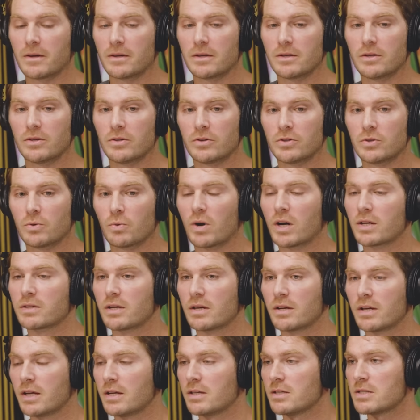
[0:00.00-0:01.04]
you walk
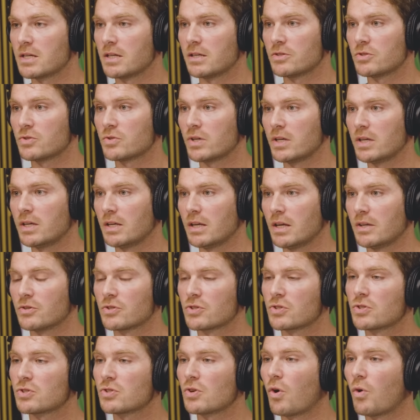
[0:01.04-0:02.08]
down any city street and
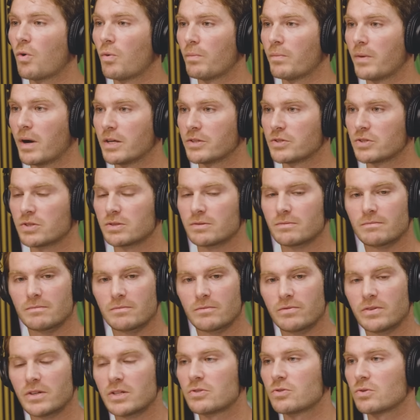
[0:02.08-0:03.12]
there's so much
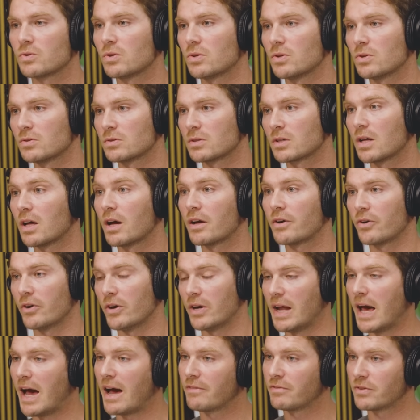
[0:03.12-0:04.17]
visual clutter
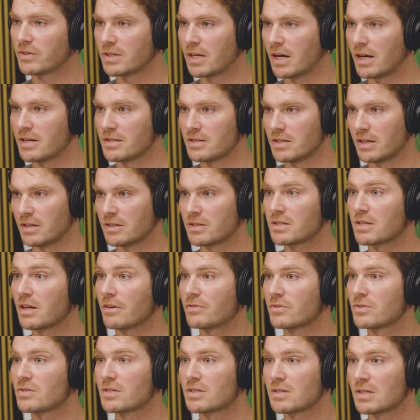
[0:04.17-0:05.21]
and advertising and
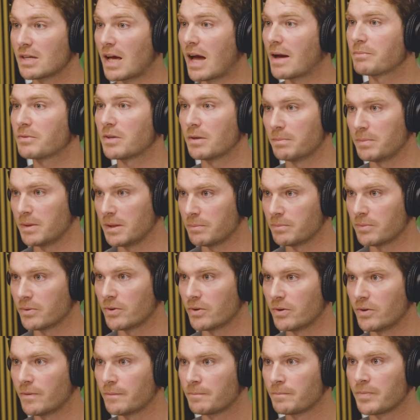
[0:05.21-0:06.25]
stuff slapped at
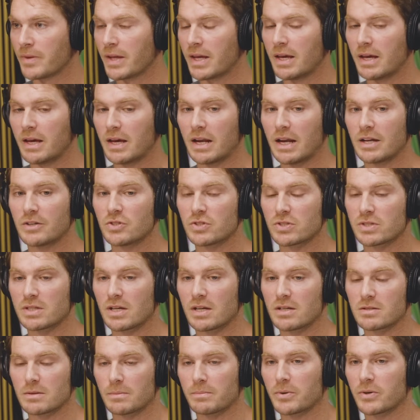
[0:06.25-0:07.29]
people. And I just,
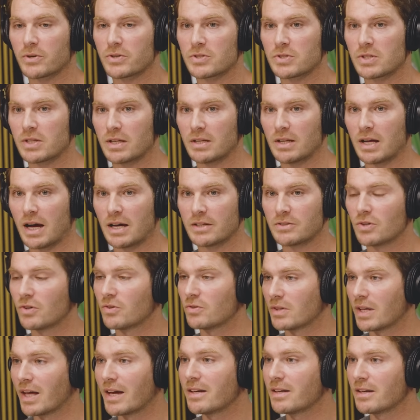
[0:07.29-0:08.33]
as a person, I
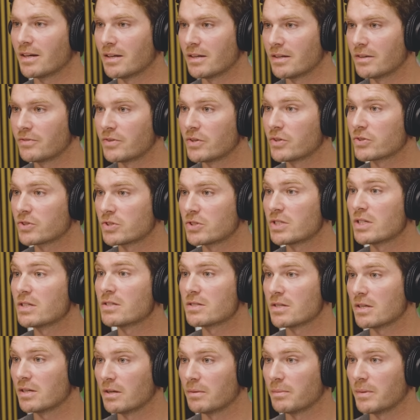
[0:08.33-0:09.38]
don't like it. It feels
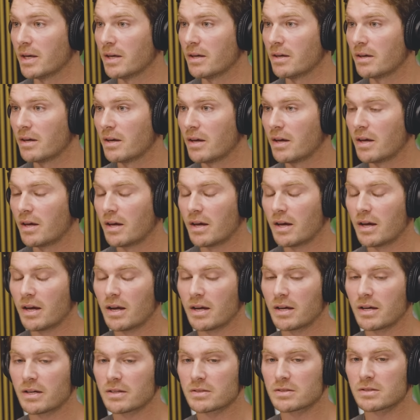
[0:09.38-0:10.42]
chintzy to me. And
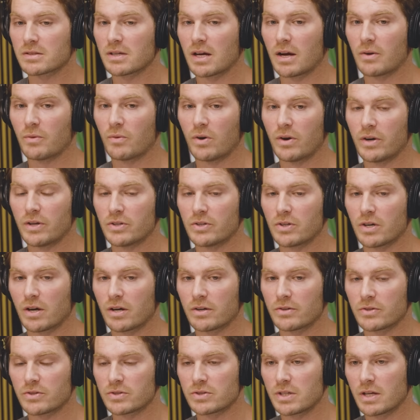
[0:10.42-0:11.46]
I guess I wanted
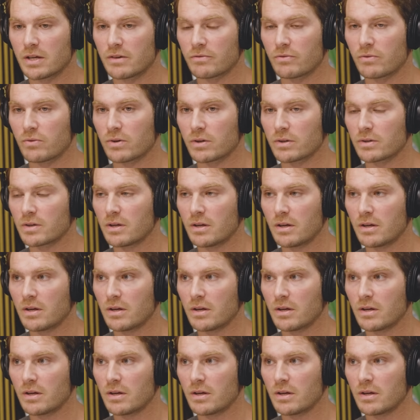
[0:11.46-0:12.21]
Yondr to stand for,